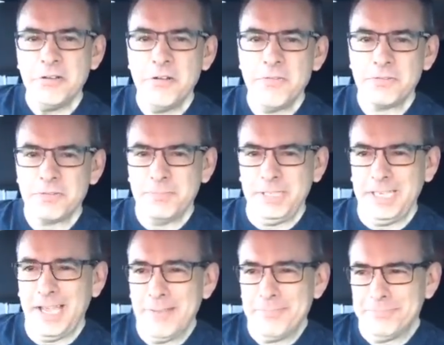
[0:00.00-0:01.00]
He hasn't
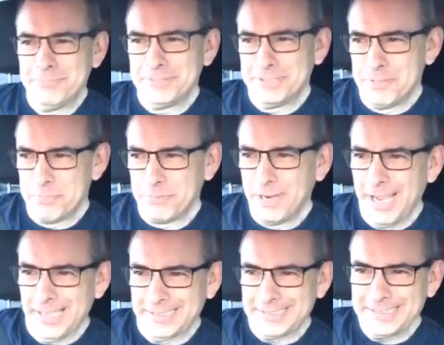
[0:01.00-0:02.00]
hoovered me. I'm
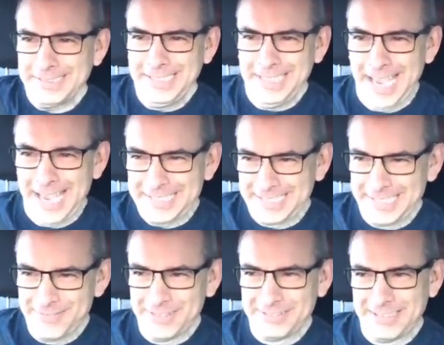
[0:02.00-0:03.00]
depressed.
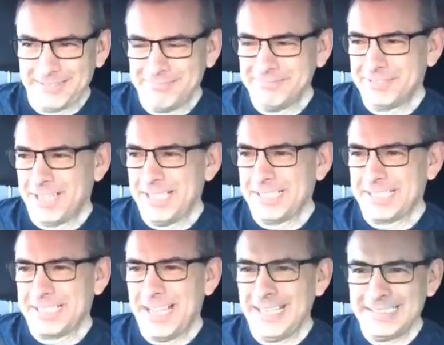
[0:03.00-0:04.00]
He hasn't even
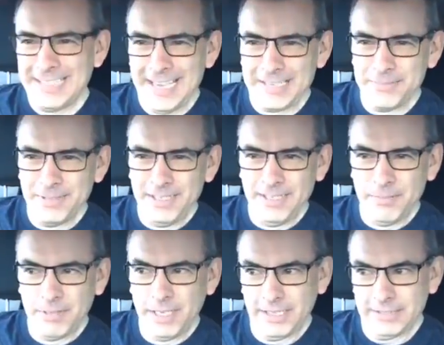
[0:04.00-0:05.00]
tried to
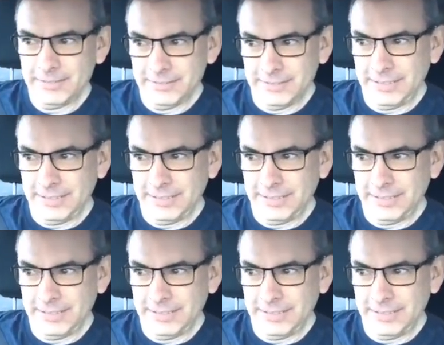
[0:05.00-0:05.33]
contact me.